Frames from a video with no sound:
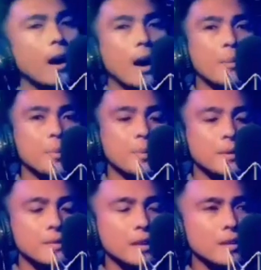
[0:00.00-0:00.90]
Happy
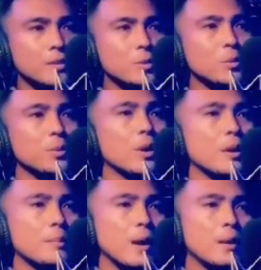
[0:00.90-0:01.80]
birthday to
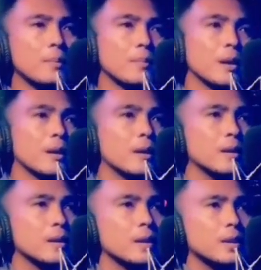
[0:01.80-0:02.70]

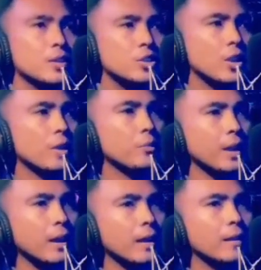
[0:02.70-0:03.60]
Mama
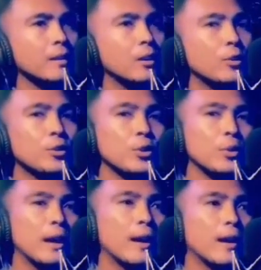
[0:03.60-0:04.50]
Cherry Ann
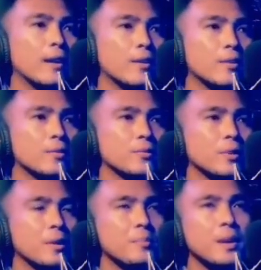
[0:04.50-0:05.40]
Loyola of
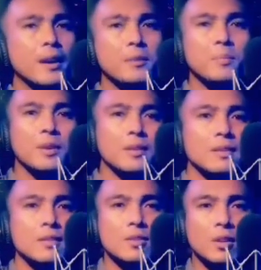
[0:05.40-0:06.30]

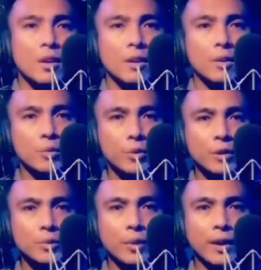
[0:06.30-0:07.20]
BIPS
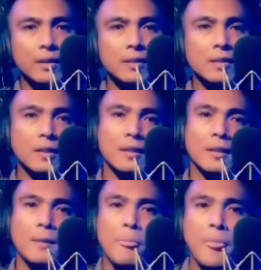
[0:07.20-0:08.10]

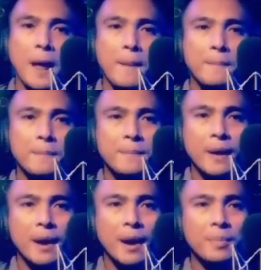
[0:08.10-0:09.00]
Worldwide.
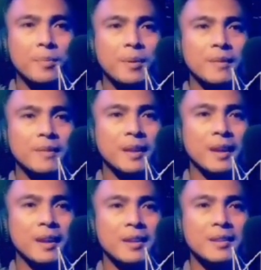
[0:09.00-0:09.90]
Happy
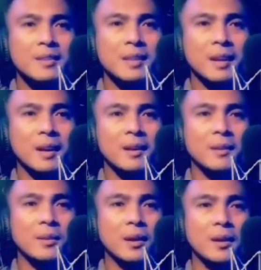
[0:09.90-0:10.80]
birthday. Sana ako